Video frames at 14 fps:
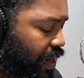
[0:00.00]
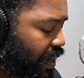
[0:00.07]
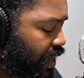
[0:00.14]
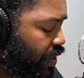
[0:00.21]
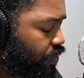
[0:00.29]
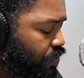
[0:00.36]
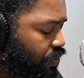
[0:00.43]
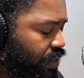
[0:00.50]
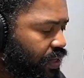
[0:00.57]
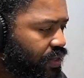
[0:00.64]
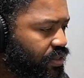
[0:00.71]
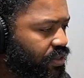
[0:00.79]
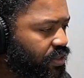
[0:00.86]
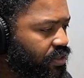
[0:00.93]
legal due
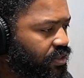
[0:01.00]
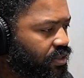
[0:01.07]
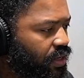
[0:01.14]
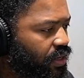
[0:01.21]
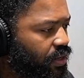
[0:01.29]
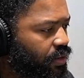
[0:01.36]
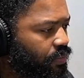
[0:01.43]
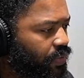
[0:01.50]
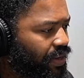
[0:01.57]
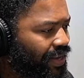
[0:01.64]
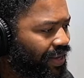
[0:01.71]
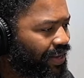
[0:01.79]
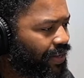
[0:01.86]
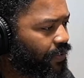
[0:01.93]
diligence um,
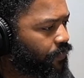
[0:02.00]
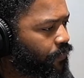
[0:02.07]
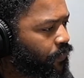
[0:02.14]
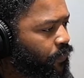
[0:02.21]
again